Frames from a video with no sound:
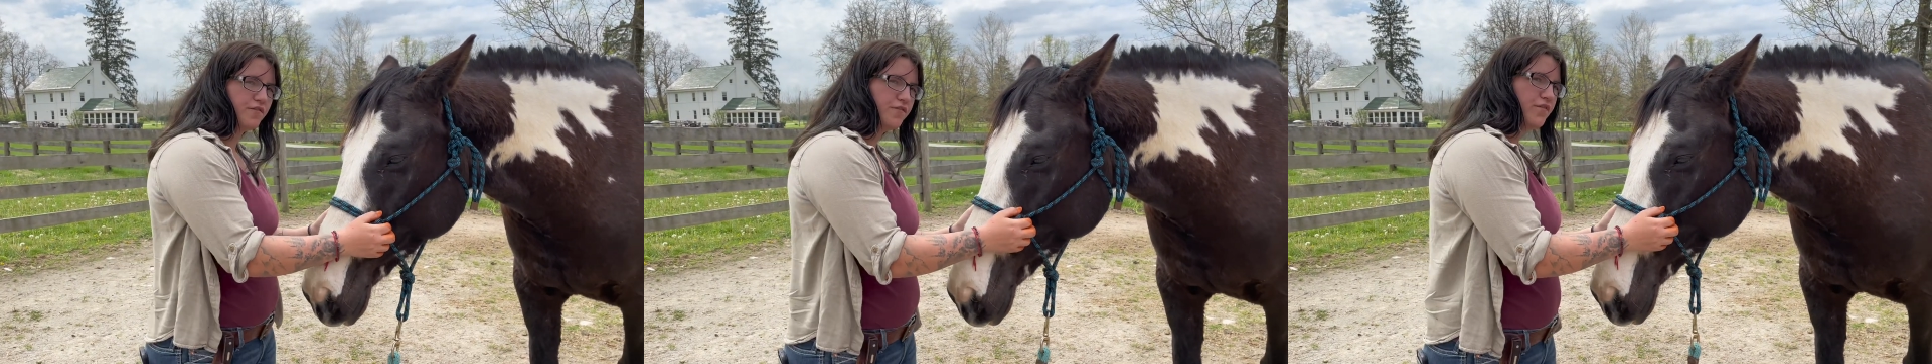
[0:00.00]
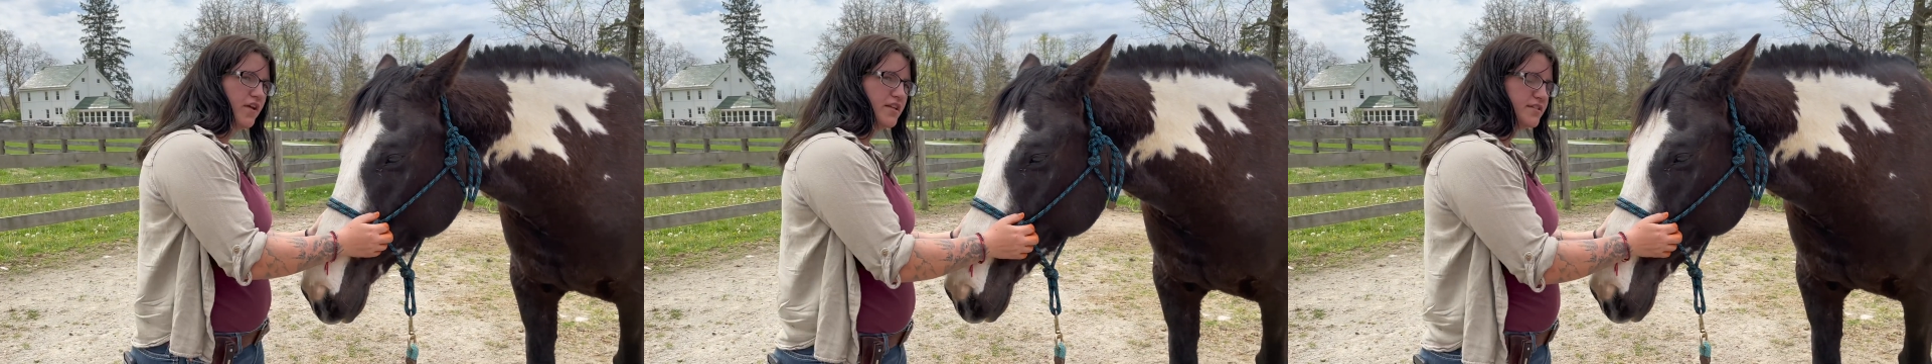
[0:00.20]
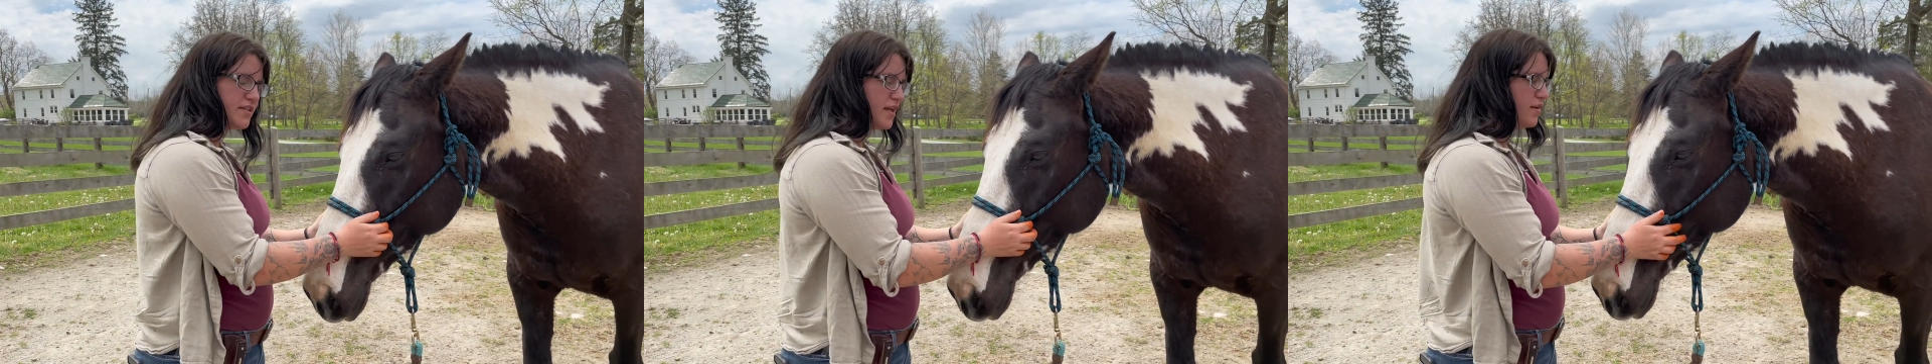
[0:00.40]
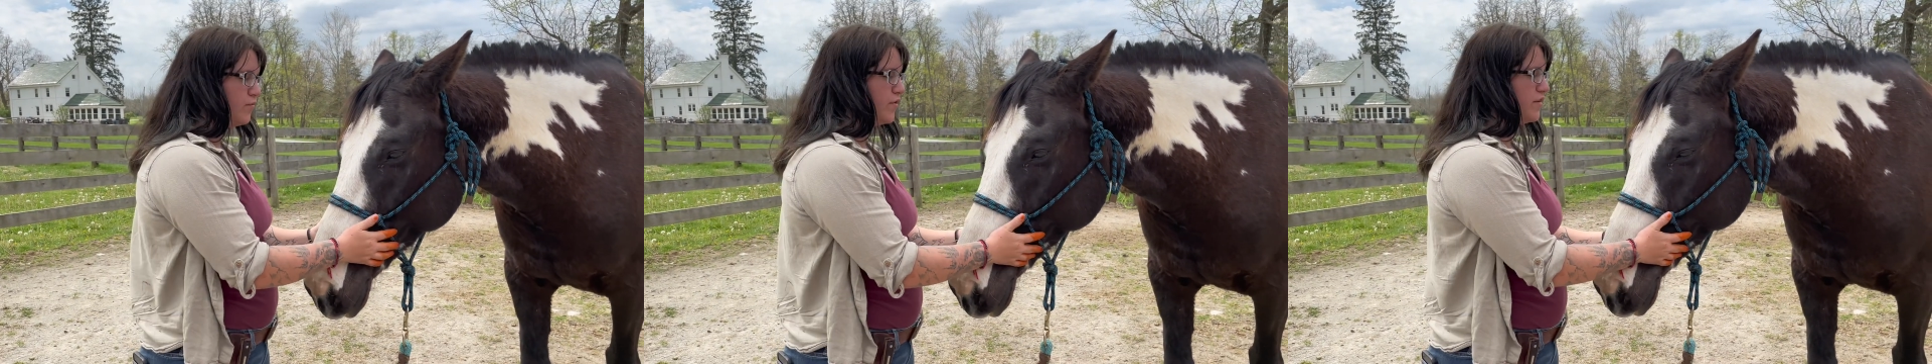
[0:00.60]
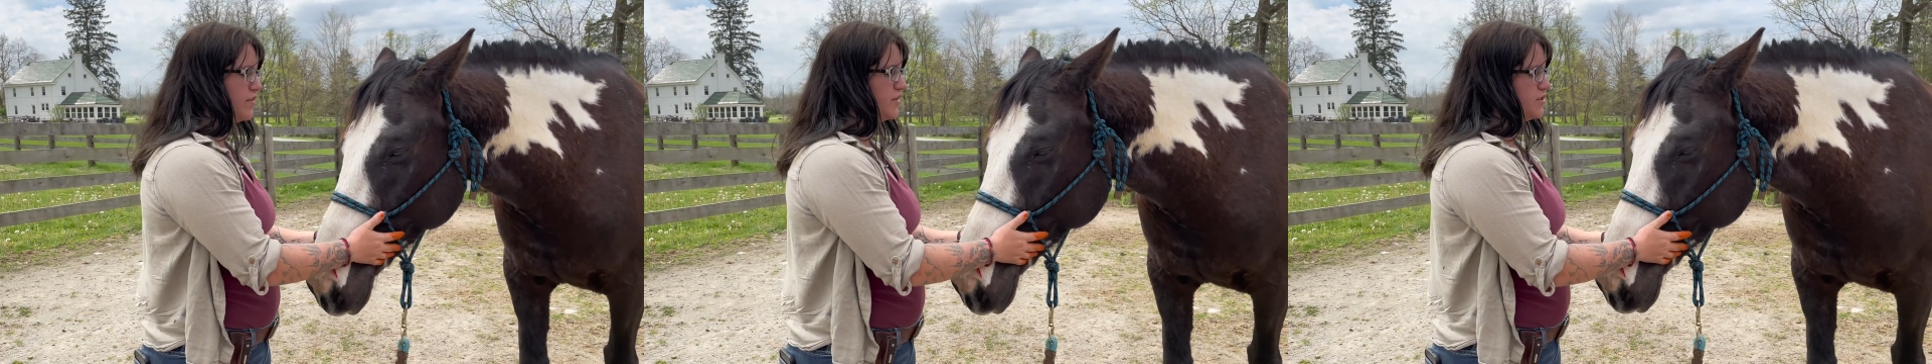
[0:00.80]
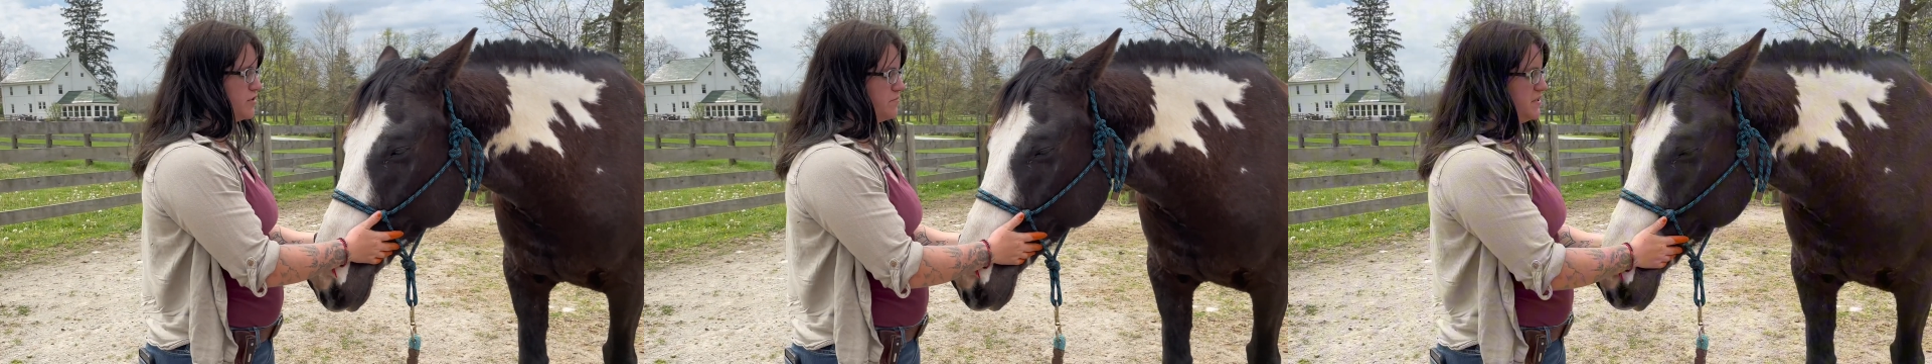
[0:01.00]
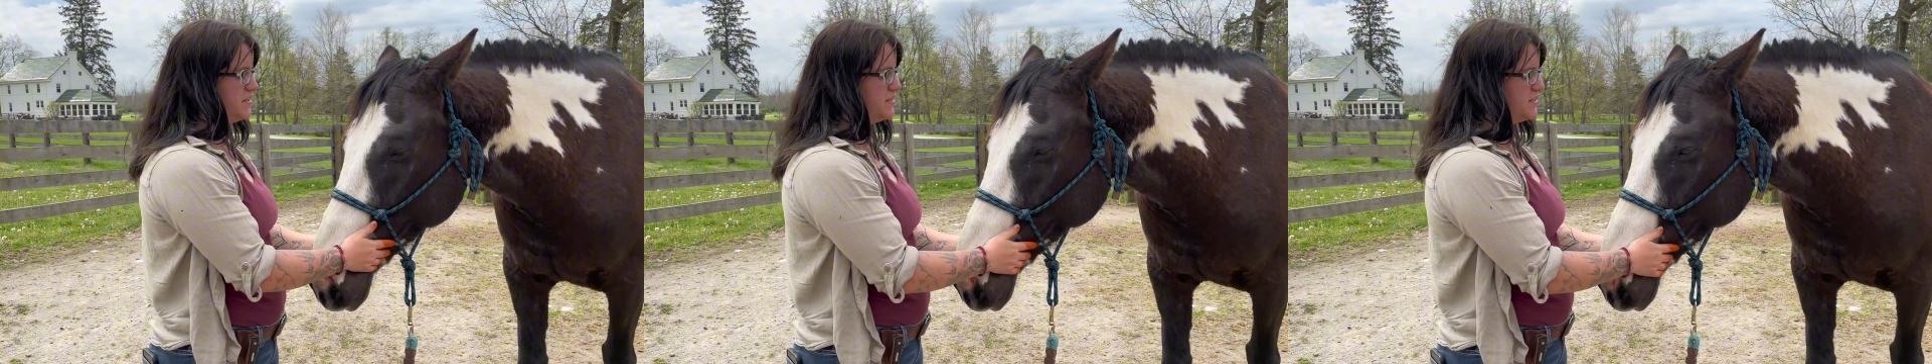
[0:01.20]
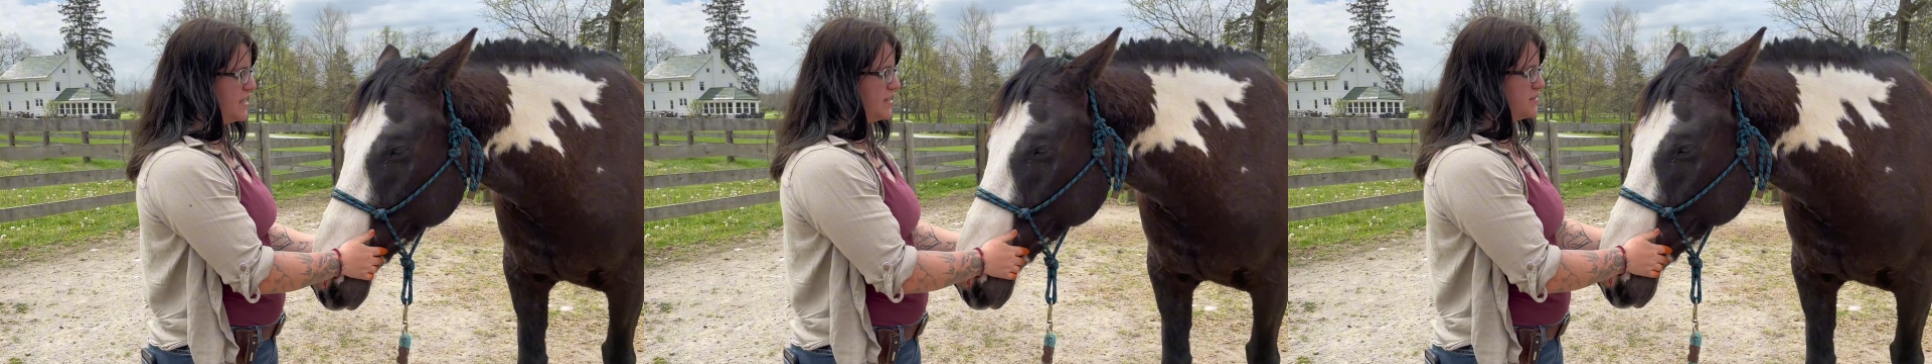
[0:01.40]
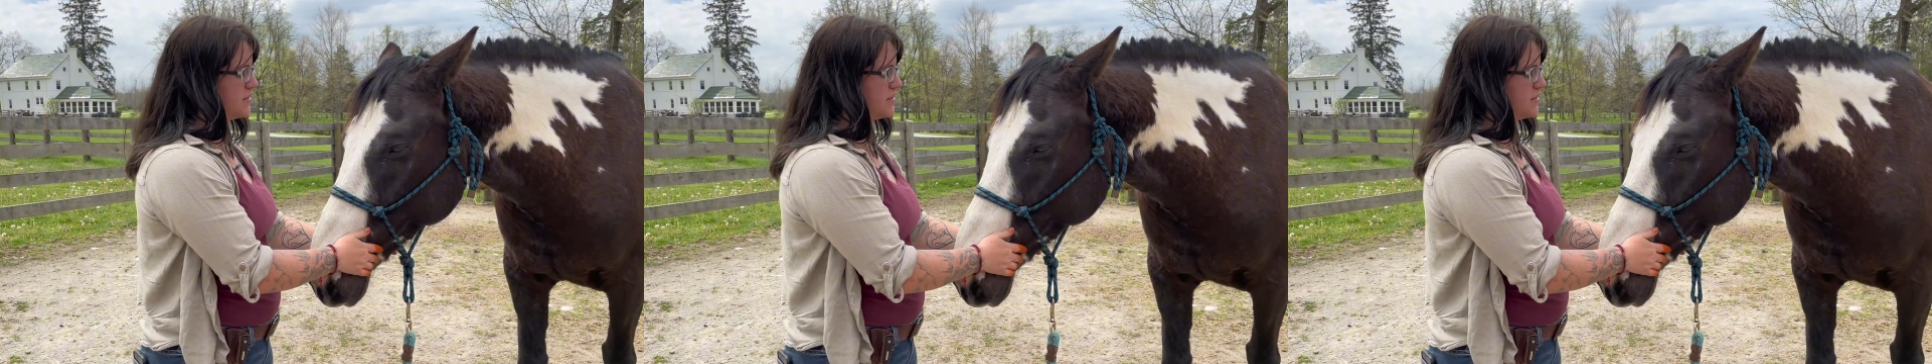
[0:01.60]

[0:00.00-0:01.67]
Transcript: fit and where they should be set.